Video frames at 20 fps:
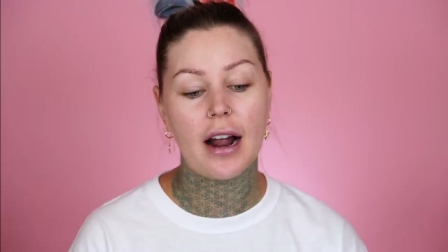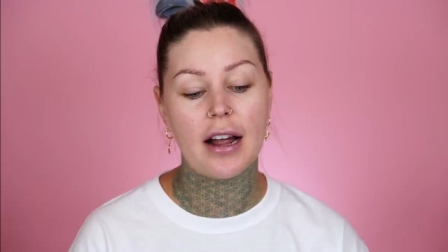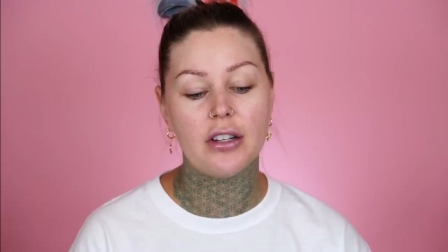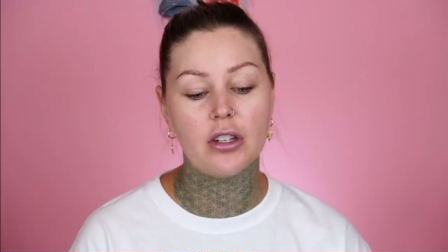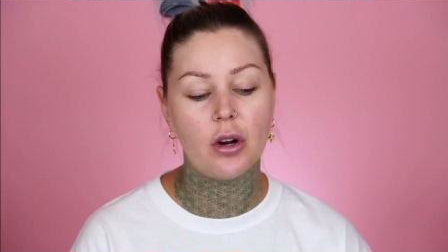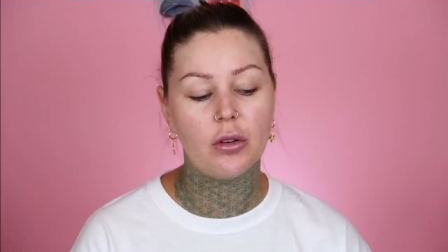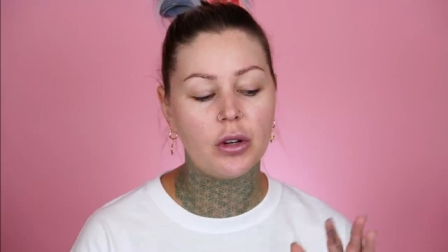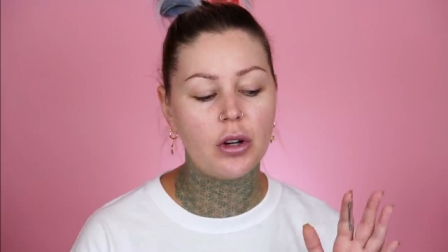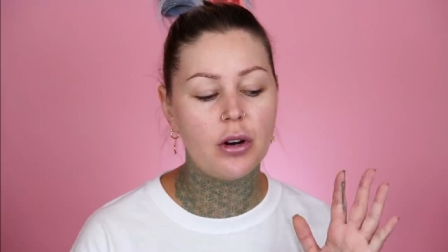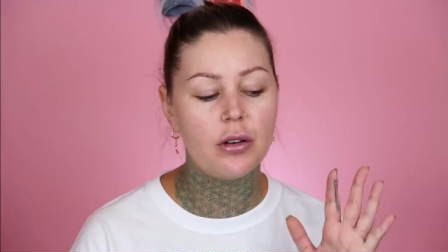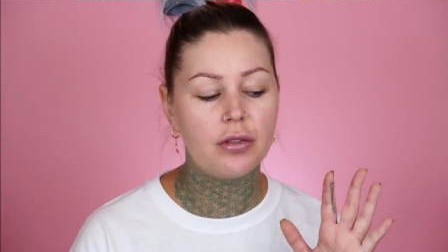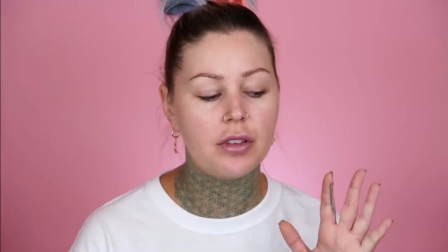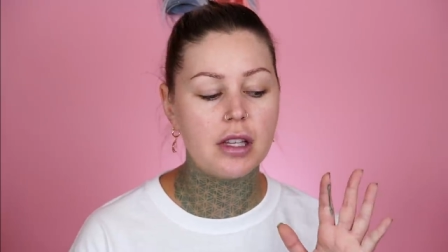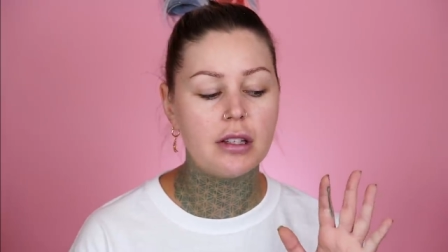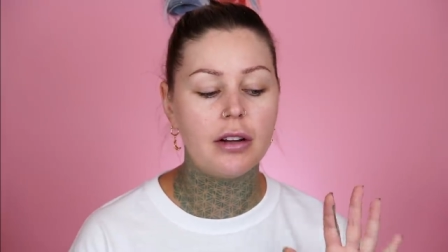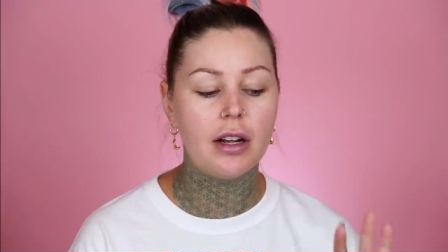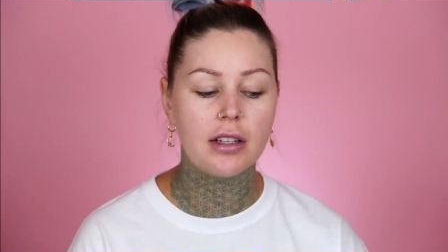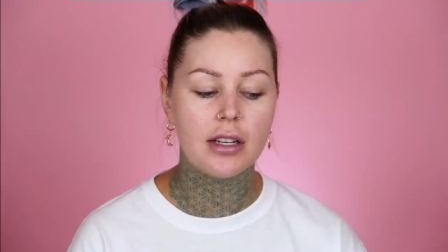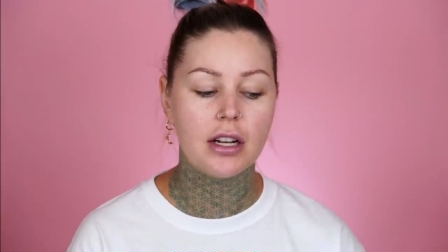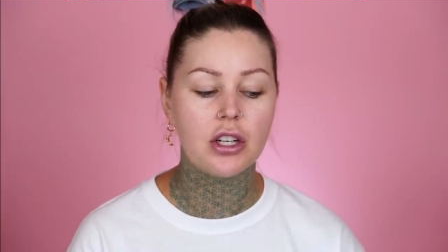I don't know if
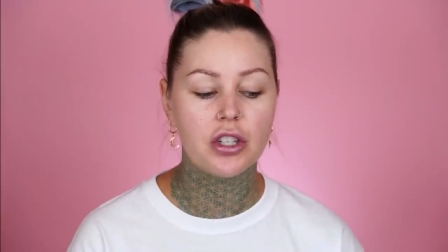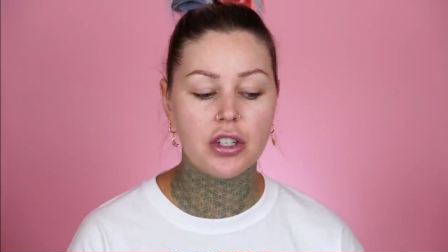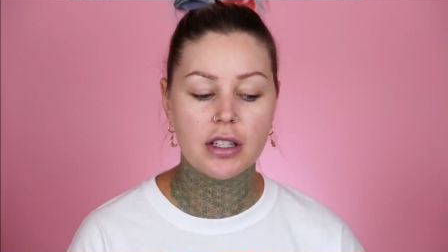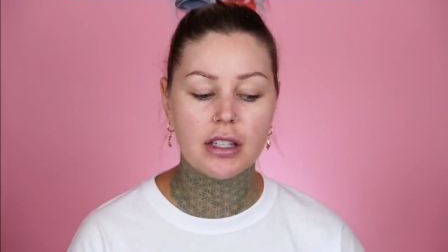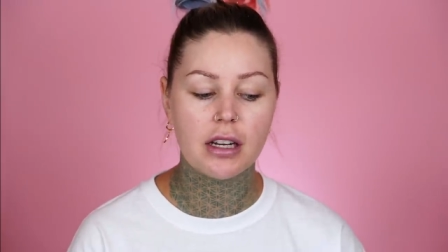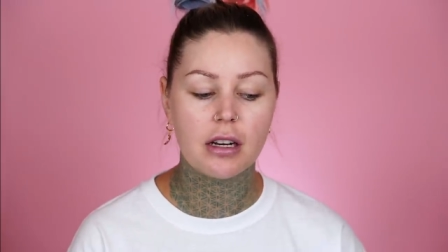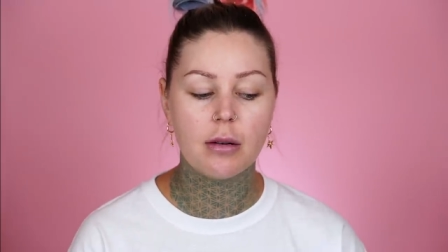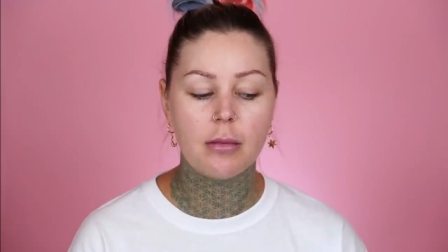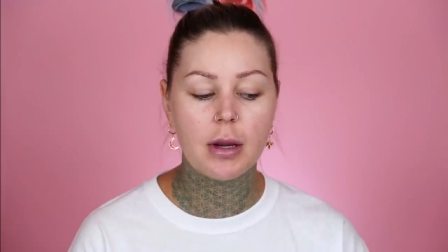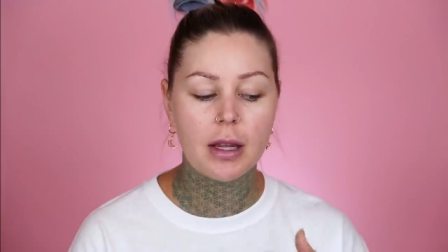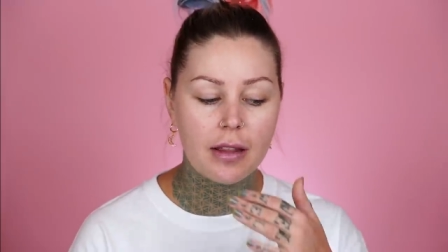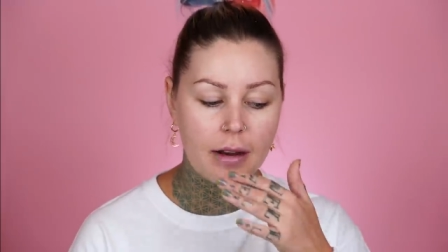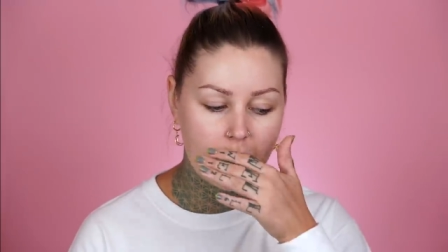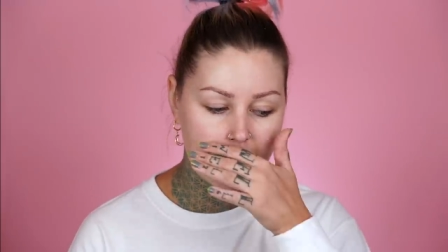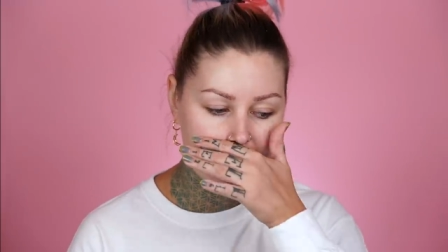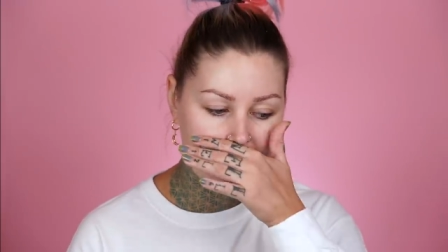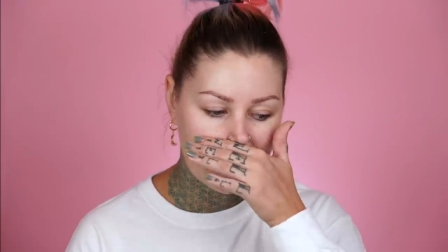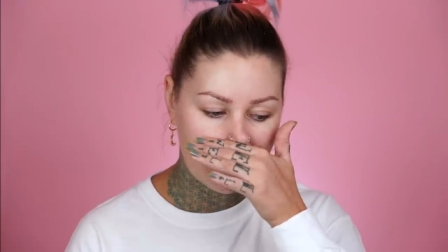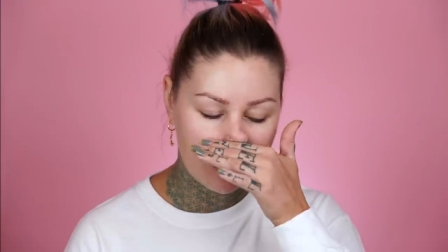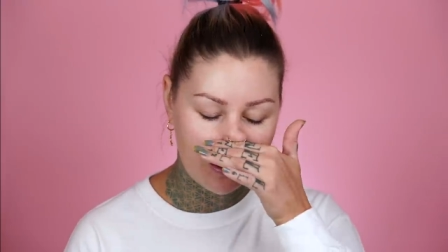this foundation is gonna be
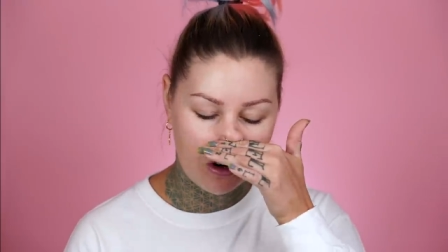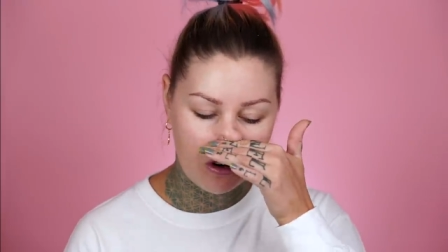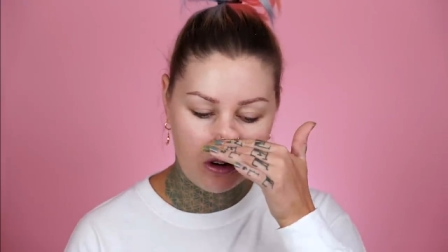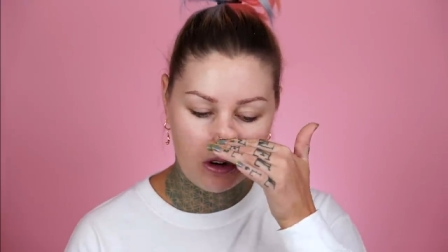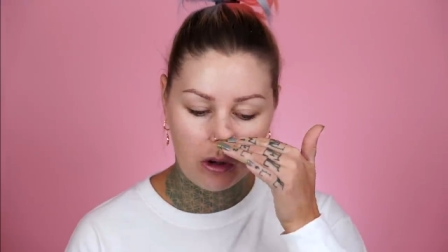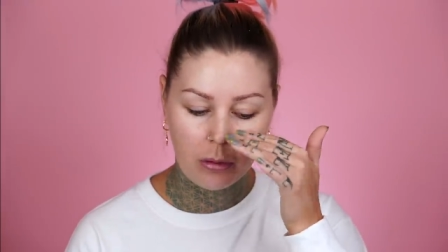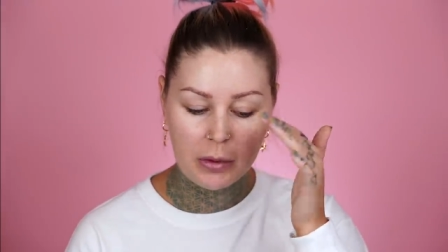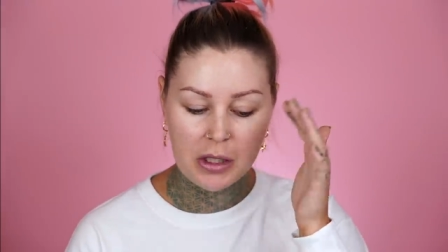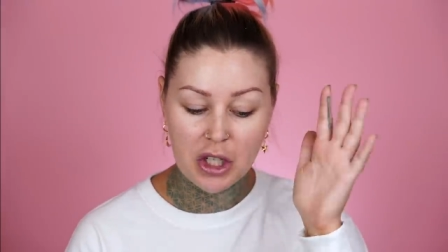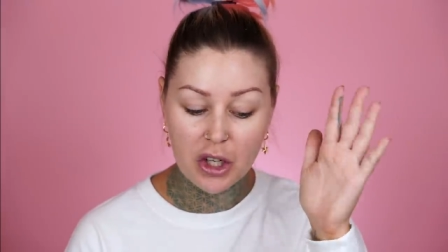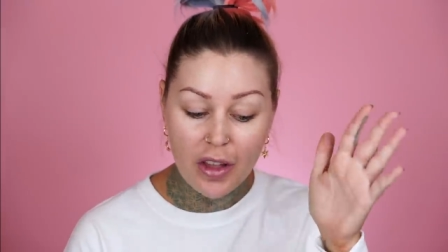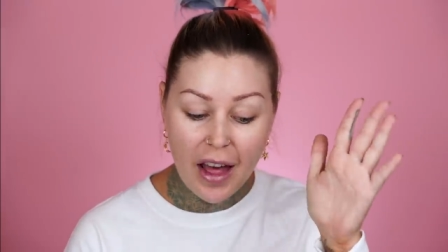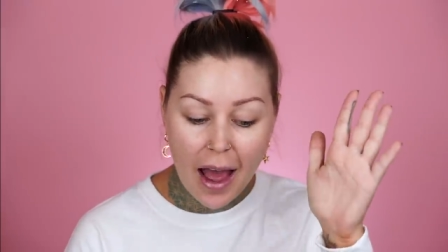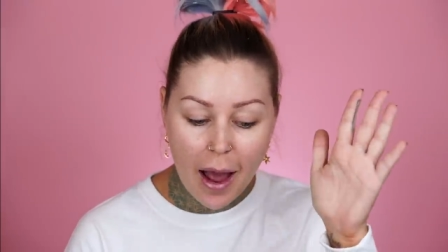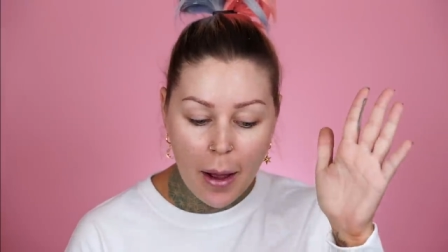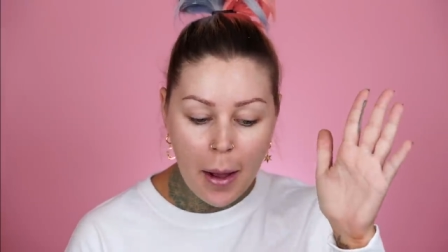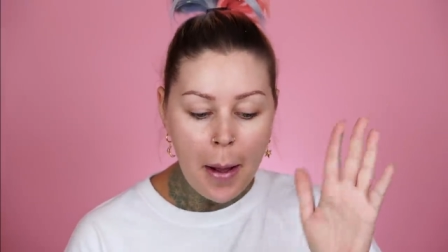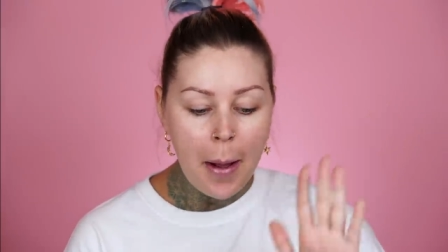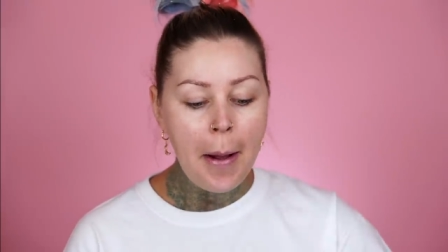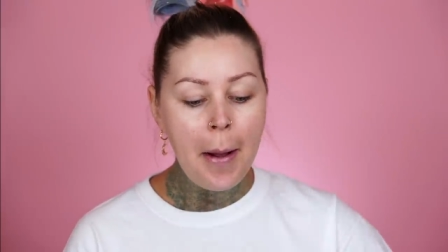there, so don't hold me to
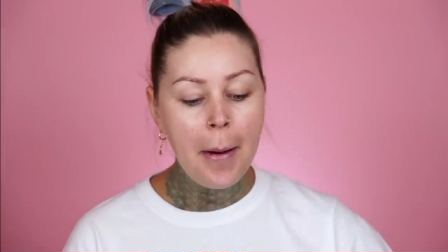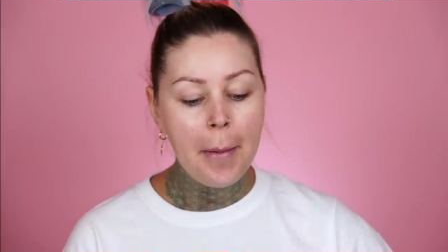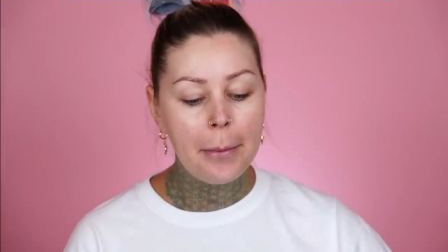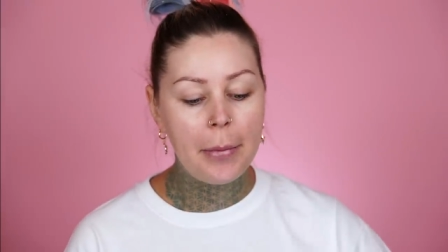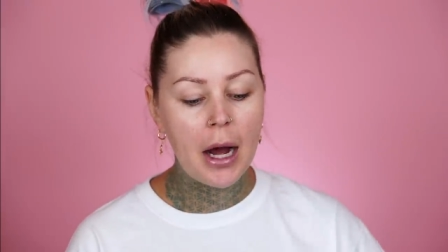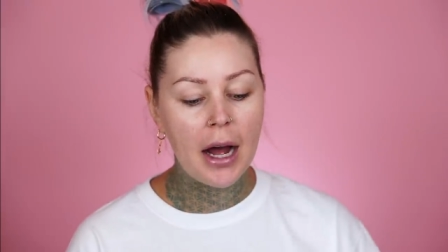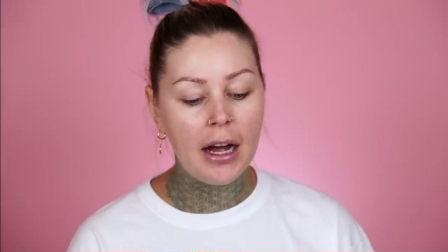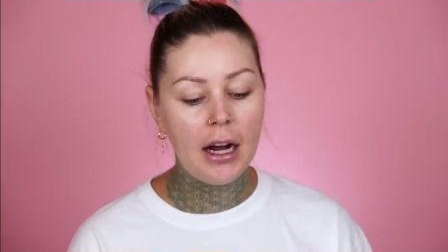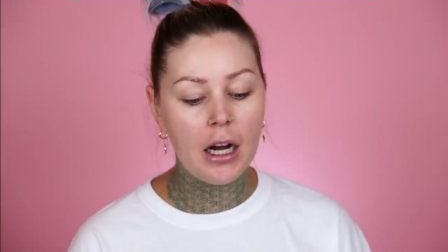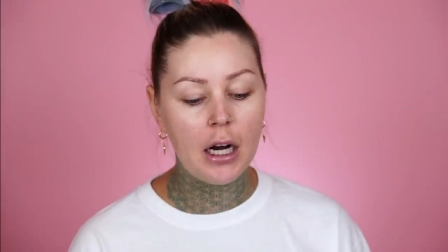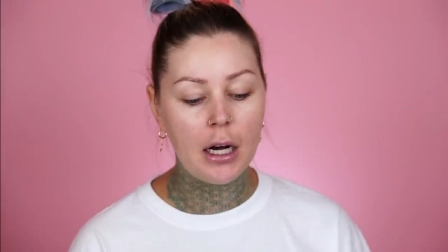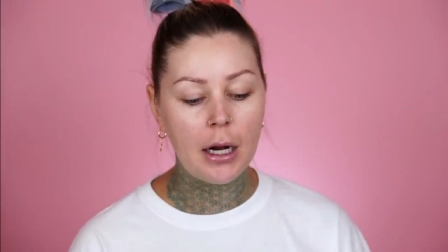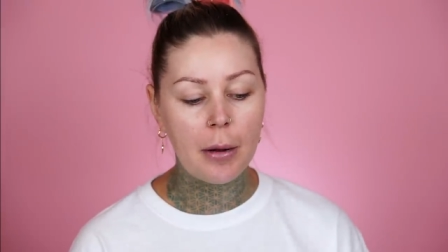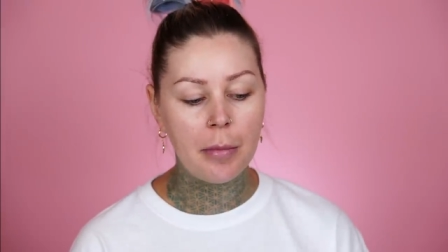that, But